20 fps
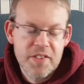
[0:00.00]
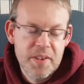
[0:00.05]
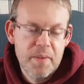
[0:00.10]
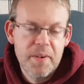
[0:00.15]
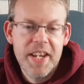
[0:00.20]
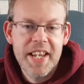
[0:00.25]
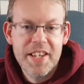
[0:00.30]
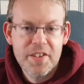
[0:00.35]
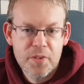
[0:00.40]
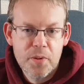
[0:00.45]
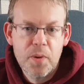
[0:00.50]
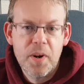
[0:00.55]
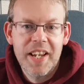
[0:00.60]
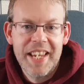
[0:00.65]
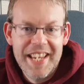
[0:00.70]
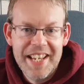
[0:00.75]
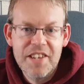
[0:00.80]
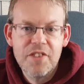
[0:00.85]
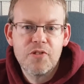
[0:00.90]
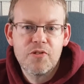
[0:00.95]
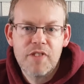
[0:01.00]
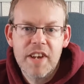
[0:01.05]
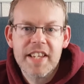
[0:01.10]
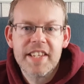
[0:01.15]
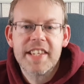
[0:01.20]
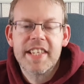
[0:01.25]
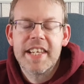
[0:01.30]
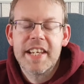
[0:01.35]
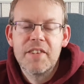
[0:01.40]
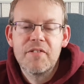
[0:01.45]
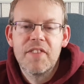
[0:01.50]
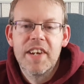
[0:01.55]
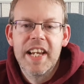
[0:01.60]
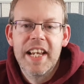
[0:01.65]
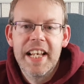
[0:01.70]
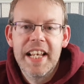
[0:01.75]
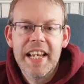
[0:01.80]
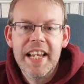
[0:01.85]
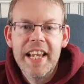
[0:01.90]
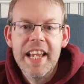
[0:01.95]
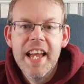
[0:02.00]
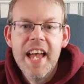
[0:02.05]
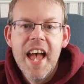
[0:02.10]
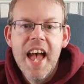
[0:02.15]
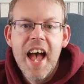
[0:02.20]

So it is quite interesting, really.